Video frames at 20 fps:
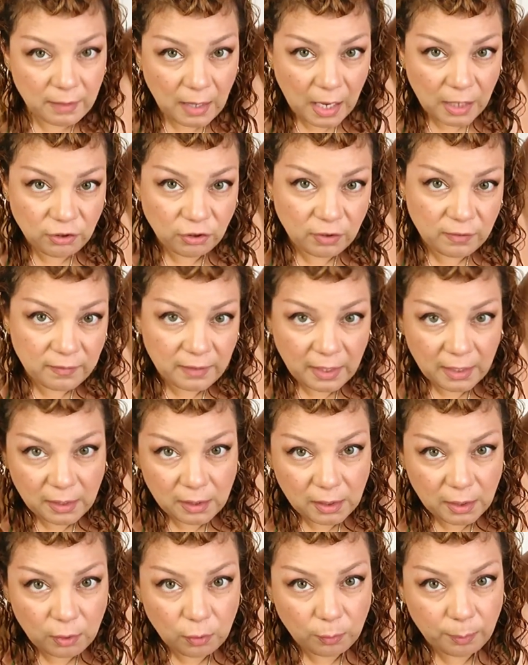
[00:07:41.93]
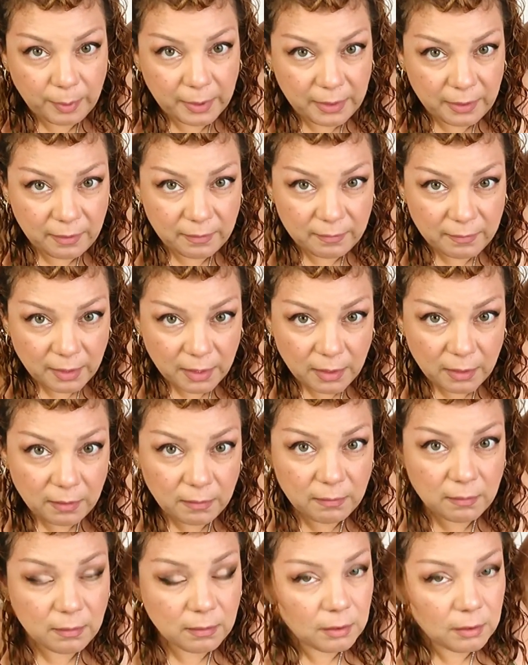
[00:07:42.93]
I just take little pieces.